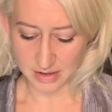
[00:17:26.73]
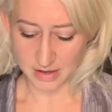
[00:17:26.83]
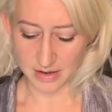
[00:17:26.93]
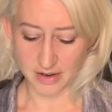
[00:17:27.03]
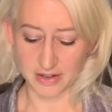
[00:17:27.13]

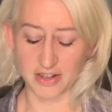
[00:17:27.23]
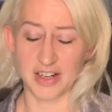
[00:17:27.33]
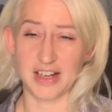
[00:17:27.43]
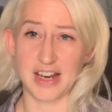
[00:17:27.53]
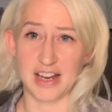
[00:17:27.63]

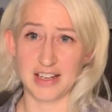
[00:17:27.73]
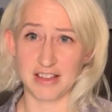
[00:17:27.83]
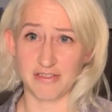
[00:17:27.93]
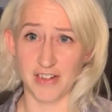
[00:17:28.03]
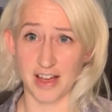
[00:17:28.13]

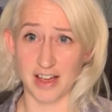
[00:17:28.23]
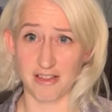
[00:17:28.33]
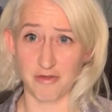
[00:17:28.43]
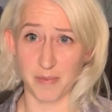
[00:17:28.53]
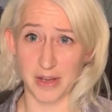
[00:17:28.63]
195
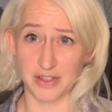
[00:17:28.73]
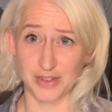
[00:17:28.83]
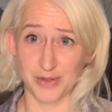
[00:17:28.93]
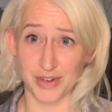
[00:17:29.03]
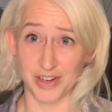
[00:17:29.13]
by
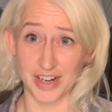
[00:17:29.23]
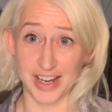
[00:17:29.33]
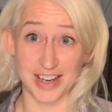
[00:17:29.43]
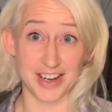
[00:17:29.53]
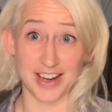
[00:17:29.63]

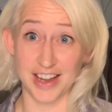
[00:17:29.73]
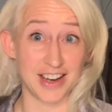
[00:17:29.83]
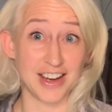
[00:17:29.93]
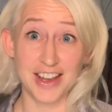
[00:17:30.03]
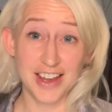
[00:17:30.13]

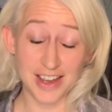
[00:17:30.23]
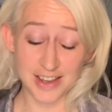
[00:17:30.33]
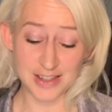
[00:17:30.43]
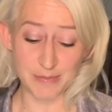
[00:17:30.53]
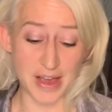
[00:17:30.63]
289.
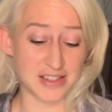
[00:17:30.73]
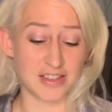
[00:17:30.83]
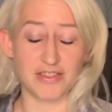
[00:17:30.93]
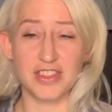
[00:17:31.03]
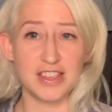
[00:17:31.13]
It's massive.
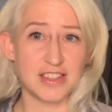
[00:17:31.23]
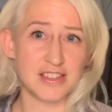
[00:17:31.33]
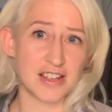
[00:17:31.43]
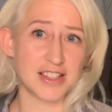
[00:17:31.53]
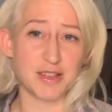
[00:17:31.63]
This is
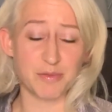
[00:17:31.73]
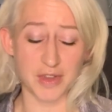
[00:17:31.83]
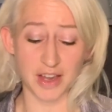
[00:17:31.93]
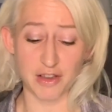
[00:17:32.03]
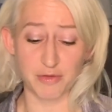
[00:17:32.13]
not something
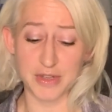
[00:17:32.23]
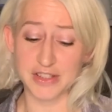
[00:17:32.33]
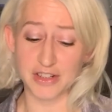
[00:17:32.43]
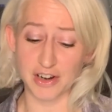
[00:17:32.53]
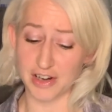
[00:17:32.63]
I would be
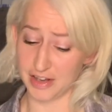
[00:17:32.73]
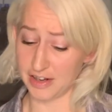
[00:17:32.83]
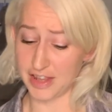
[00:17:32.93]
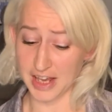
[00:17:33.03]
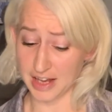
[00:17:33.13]
starting and
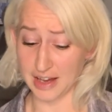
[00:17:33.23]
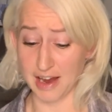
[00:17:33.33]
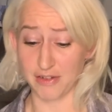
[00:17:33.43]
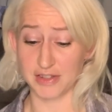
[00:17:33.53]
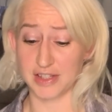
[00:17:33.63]
thinking
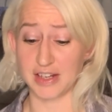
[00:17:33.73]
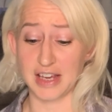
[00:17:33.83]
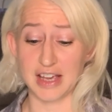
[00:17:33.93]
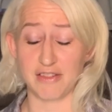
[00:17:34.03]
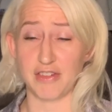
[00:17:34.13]
I was going to
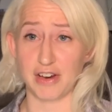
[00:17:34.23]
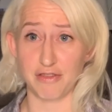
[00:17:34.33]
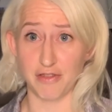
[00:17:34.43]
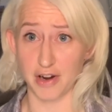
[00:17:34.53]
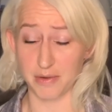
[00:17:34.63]
get very
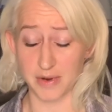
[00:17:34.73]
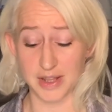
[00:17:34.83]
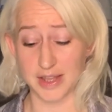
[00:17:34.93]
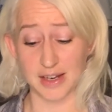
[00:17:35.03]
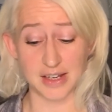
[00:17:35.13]
far with
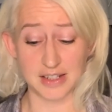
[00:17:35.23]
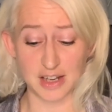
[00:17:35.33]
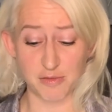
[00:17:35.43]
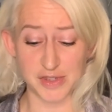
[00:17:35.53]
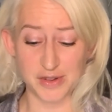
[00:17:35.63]

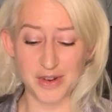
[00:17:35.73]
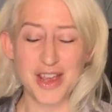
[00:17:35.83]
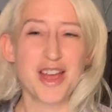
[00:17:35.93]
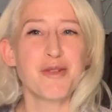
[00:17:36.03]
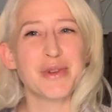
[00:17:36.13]
anytime soon,
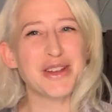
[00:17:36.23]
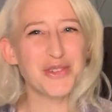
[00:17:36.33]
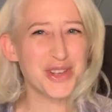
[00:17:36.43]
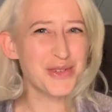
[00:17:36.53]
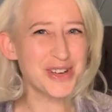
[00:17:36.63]
but I
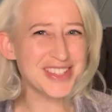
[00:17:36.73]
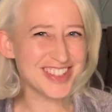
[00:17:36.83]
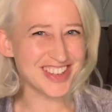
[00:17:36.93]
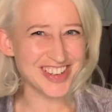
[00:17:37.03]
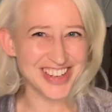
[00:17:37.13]
really want to
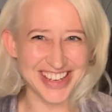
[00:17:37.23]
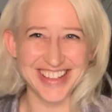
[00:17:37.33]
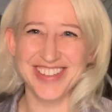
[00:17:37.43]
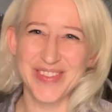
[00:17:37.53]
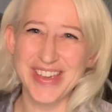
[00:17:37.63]
start it
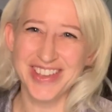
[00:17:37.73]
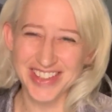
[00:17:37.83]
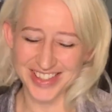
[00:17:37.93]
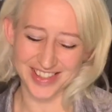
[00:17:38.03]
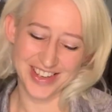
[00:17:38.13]
because
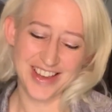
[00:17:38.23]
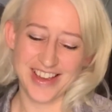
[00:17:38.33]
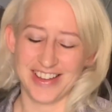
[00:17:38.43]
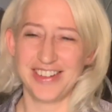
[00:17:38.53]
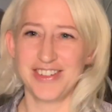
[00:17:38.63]

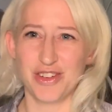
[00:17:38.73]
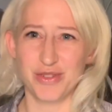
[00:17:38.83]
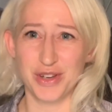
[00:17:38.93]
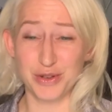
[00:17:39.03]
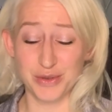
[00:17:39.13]
I don't know, when
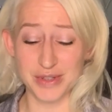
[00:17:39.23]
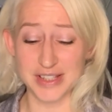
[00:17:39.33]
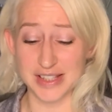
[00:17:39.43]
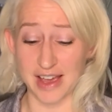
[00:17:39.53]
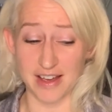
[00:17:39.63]
you do a
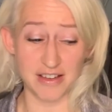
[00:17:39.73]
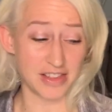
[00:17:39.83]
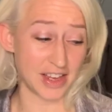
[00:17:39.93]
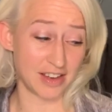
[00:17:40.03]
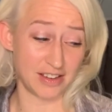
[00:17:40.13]
sal,
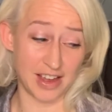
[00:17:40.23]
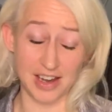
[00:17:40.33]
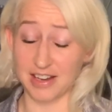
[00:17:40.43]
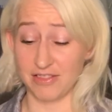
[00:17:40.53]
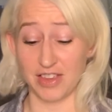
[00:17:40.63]
like
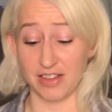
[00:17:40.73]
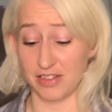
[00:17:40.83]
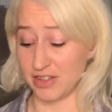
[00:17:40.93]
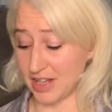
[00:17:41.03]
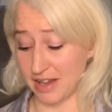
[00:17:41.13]
any of the other
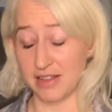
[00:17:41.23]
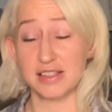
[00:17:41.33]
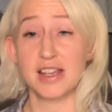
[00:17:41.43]
sals,